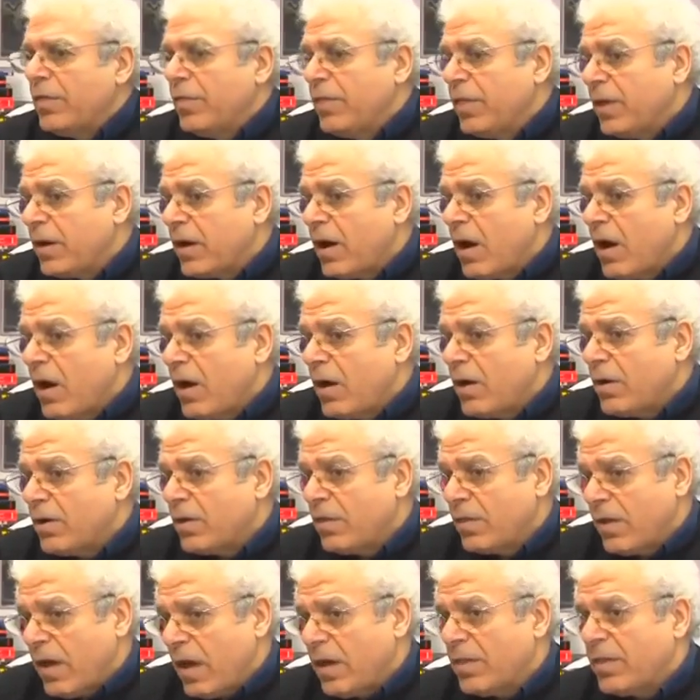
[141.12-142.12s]
There are
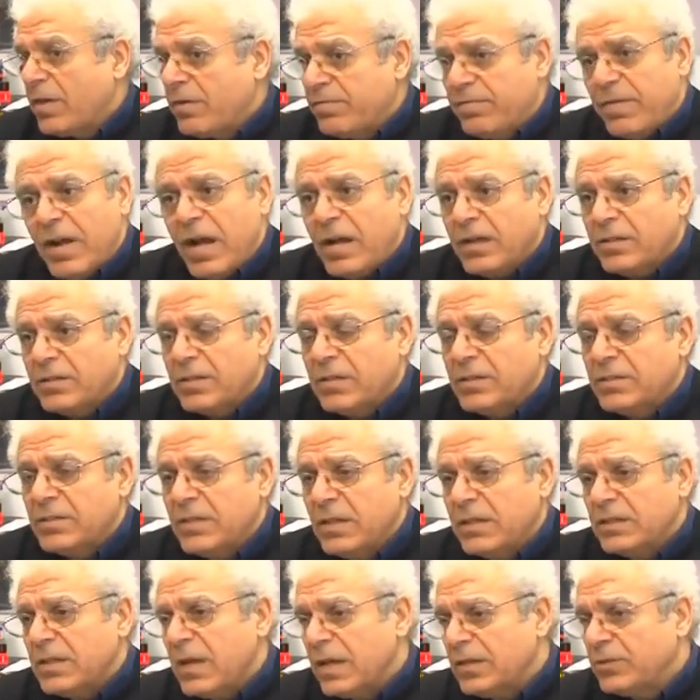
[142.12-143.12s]
the other factors
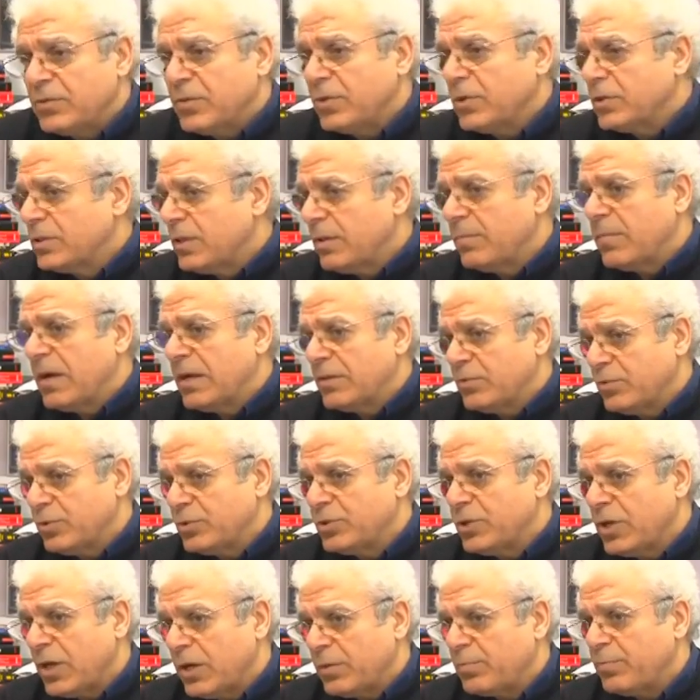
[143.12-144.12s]
that I talked about,
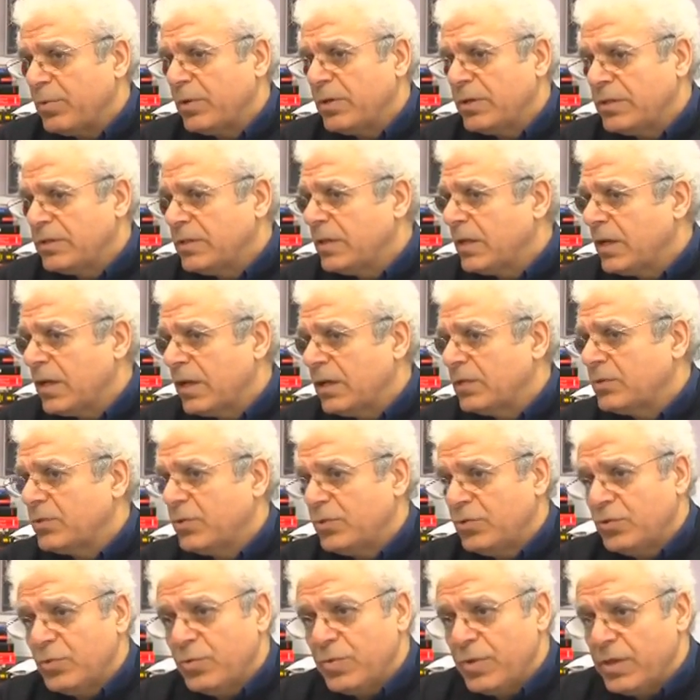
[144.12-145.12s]
which are political,
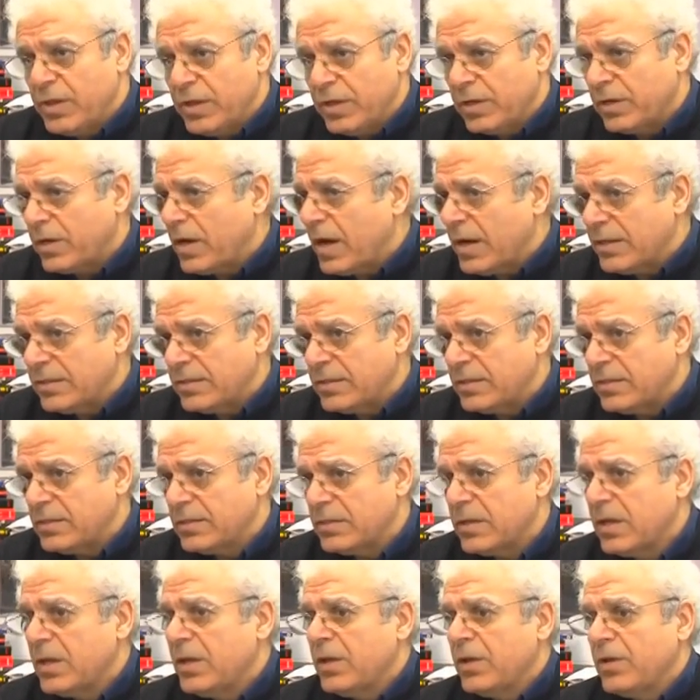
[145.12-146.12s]
to do with the
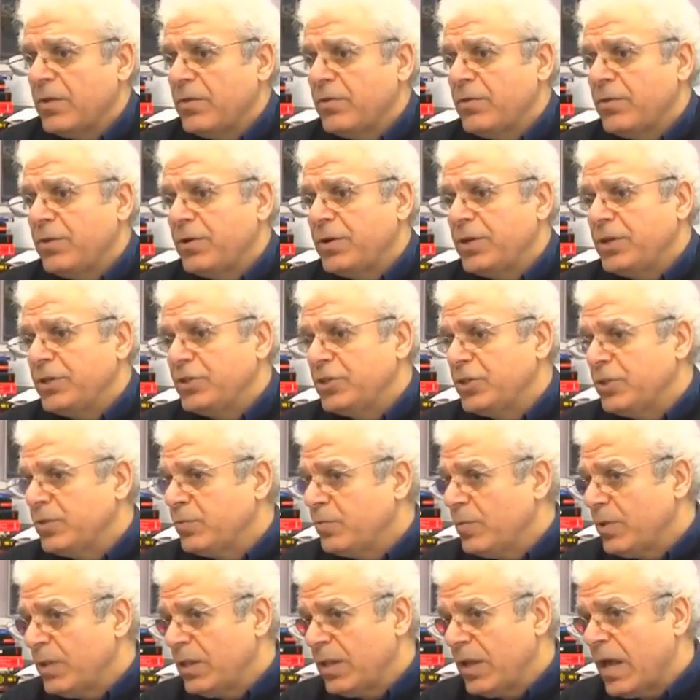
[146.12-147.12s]
crisis in the
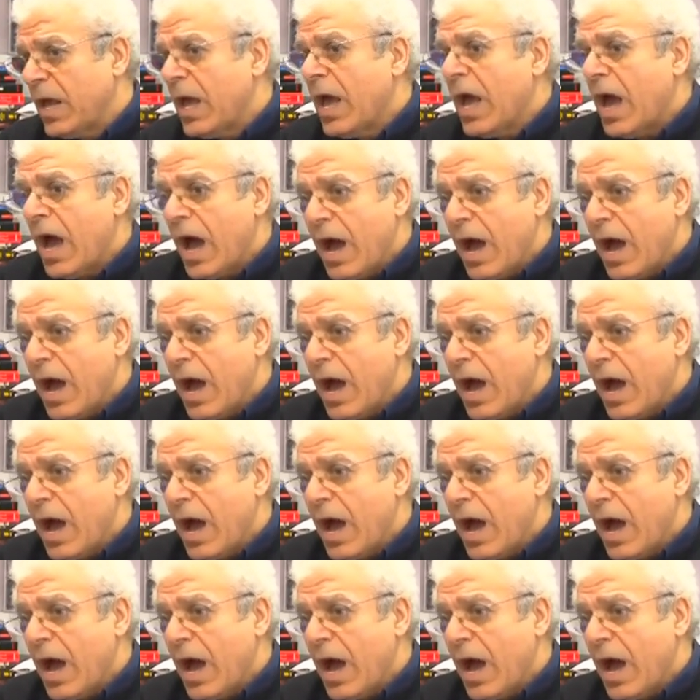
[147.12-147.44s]
region, with the